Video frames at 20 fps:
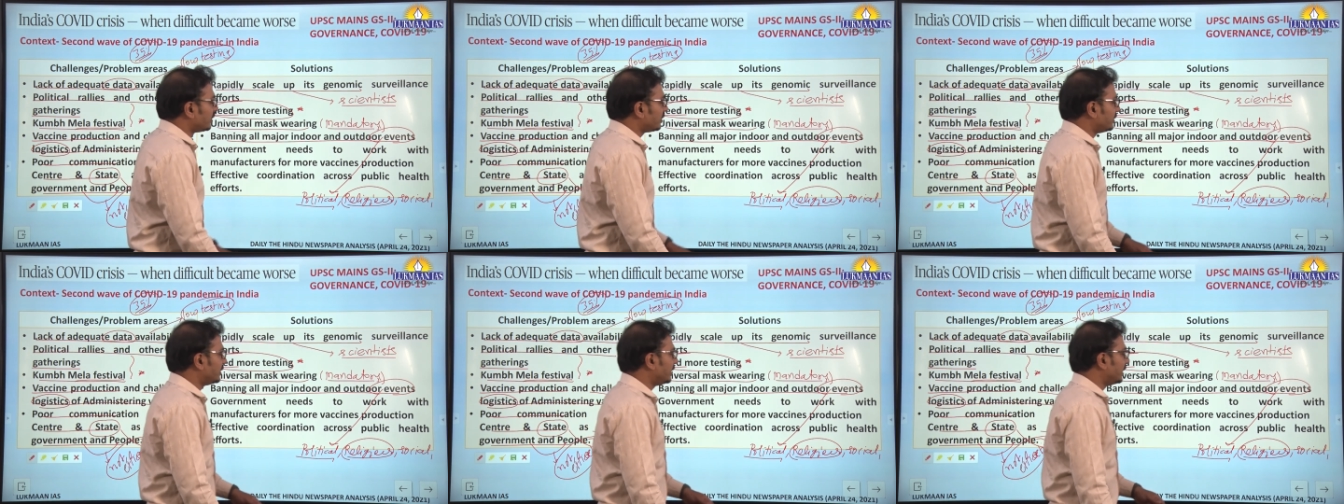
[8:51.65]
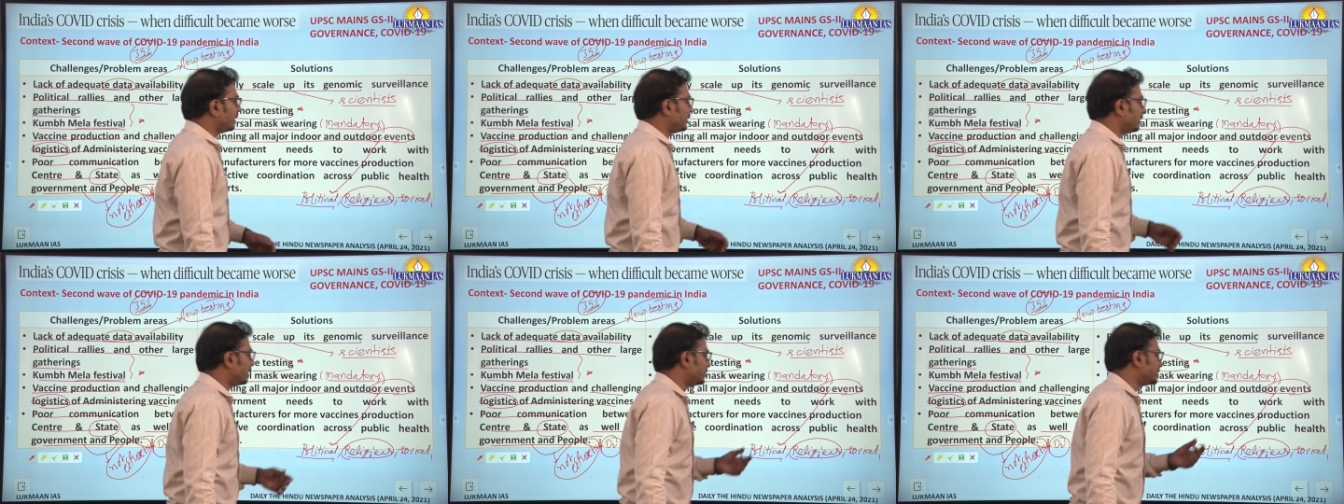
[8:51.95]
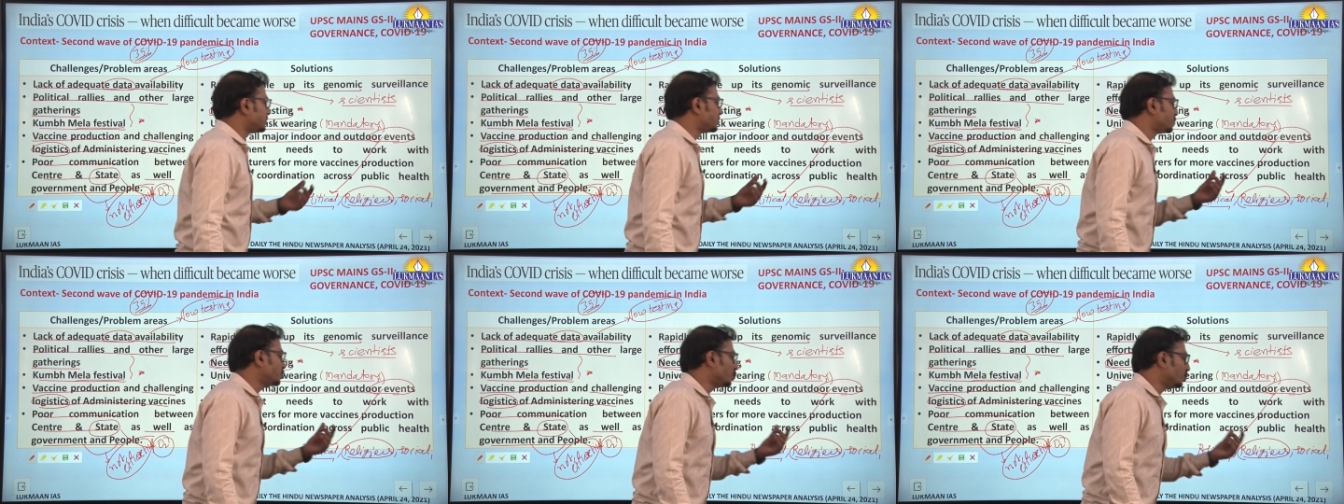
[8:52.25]
Then
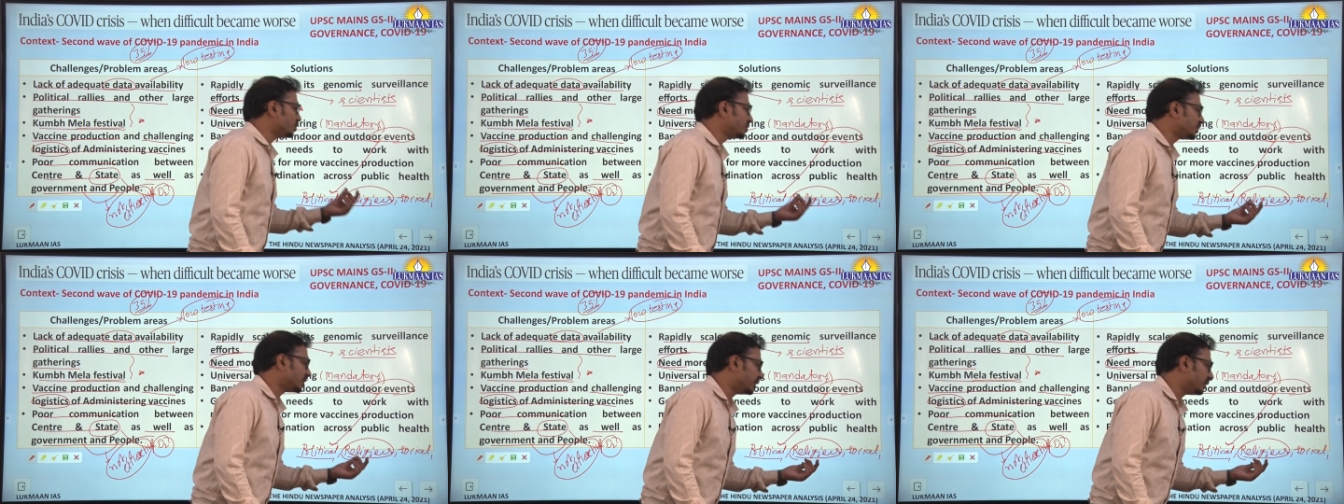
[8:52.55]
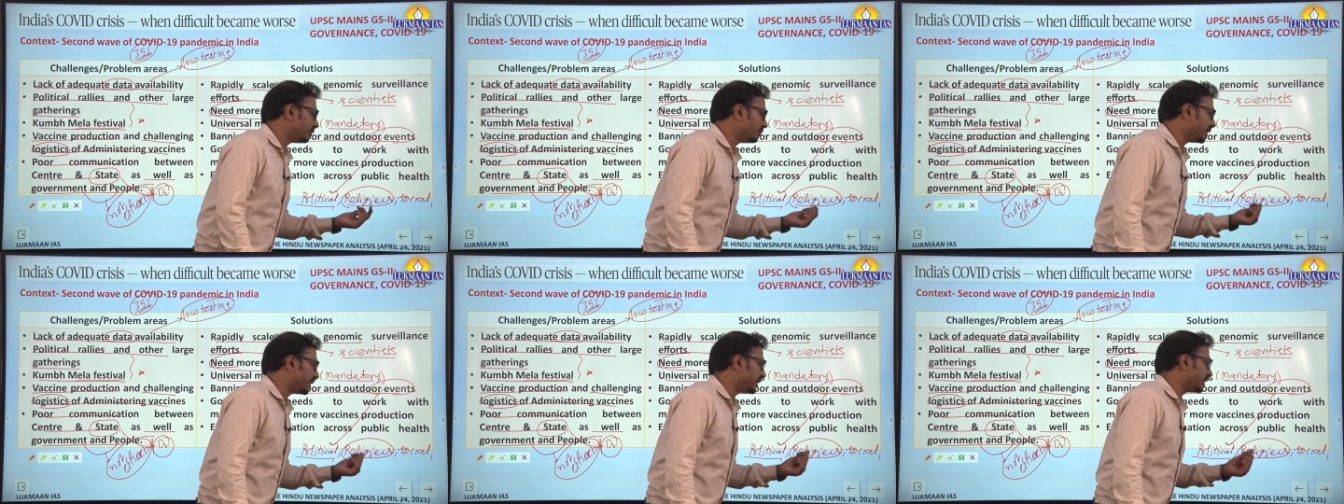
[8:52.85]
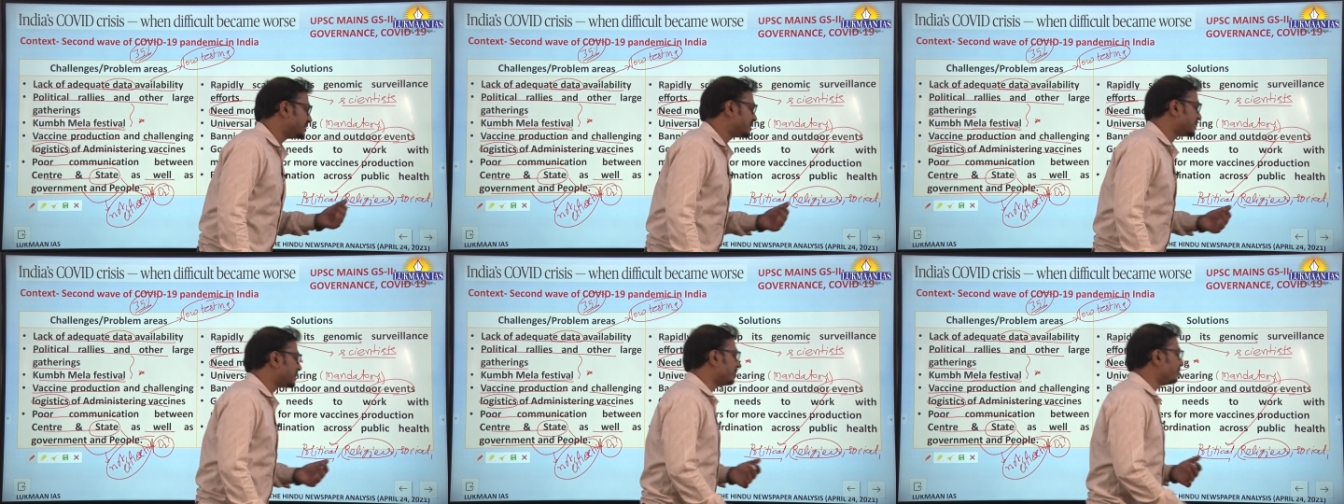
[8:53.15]
social, we
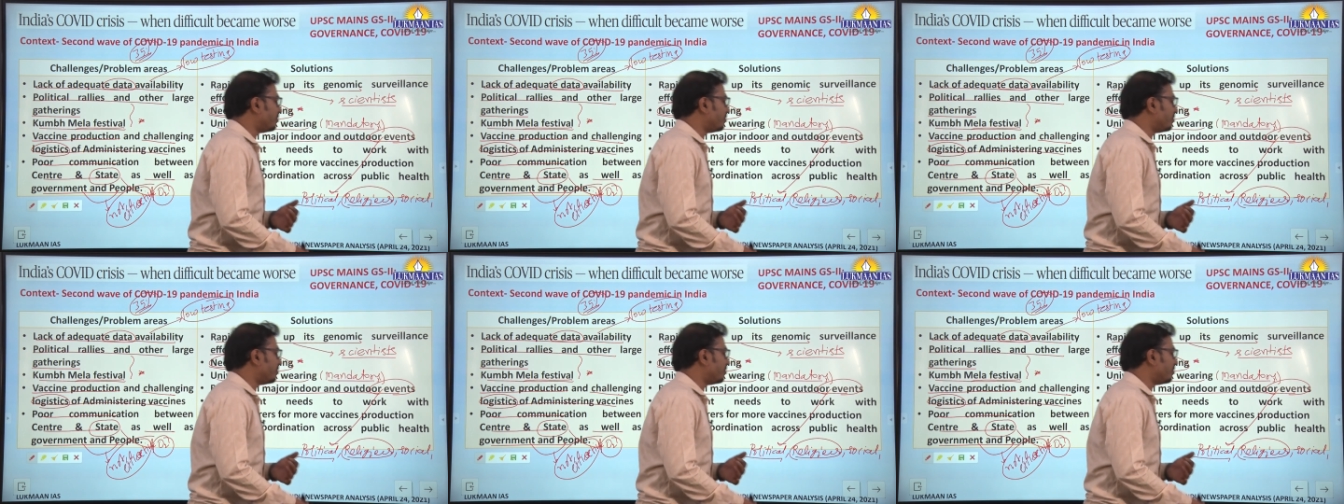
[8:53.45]
can say